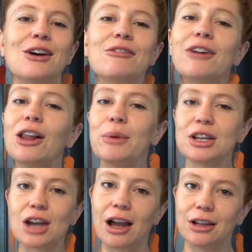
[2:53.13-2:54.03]
Following
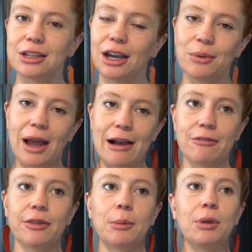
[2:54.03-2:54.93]
childhood, we have
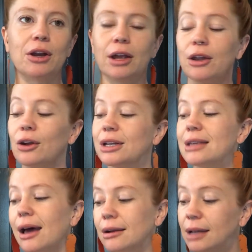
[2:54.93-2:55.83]
the period known as
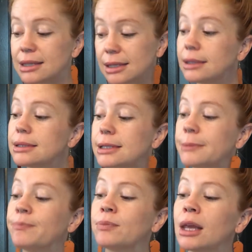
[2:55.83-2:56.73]
adolescence.
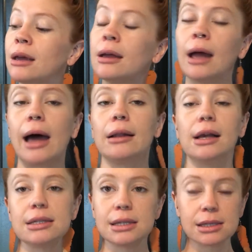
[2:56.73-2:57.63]

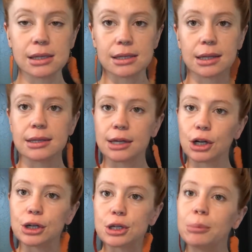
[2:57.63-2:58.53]
Adolescence is
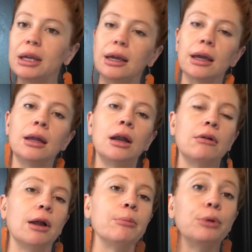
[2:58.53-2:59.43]
considered to begin
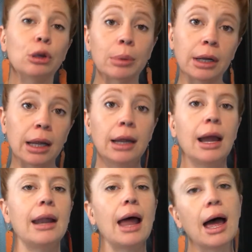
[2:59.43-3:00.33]
around puberty
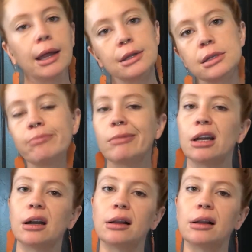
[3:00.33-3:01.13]
and end in our